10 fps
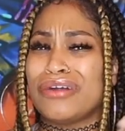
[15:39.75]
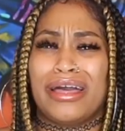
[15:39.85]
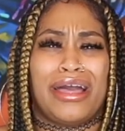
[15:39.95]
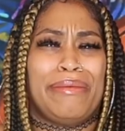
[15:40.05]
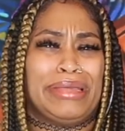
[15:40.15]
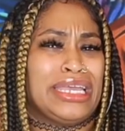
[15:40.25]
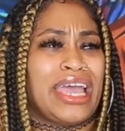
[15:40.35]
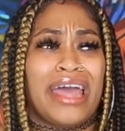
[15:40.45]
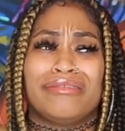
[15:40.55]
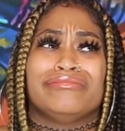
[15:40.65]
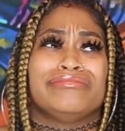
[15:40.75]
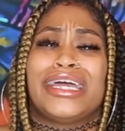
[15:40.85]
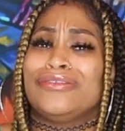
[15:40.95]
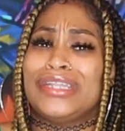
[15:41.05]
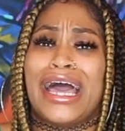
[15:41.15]
I mean, I
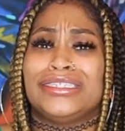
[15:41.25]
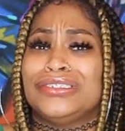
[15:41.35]
don't lie